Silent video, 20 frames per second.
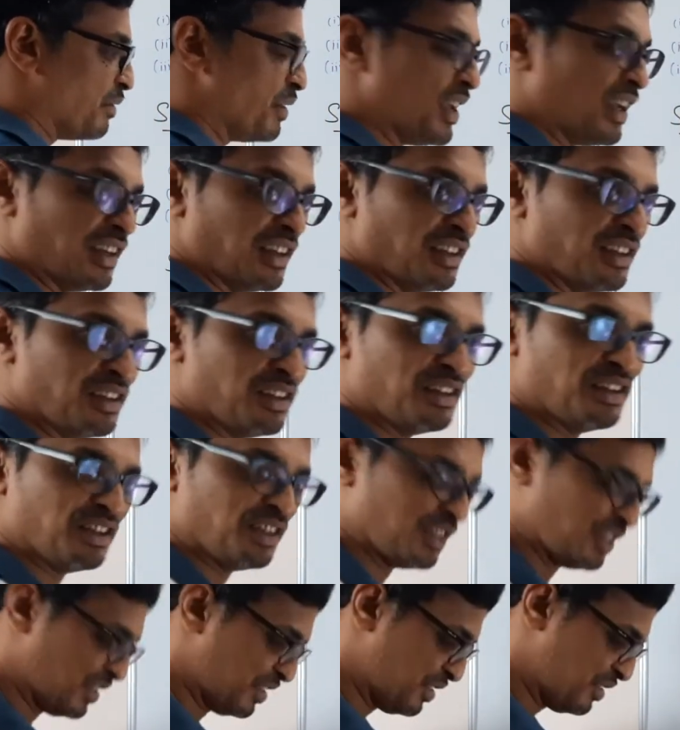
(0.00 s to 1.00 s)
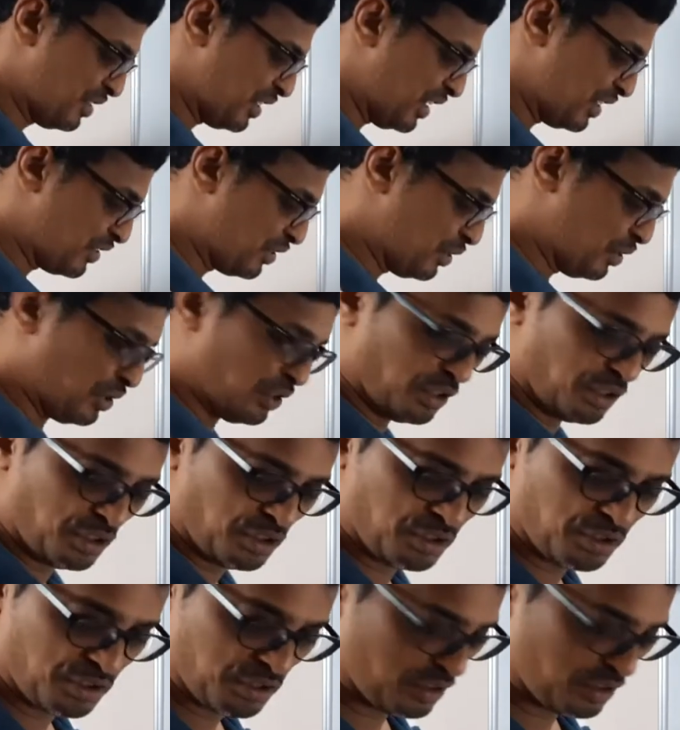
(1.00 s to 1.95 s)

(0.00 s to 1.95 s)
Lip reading: na? Okay, so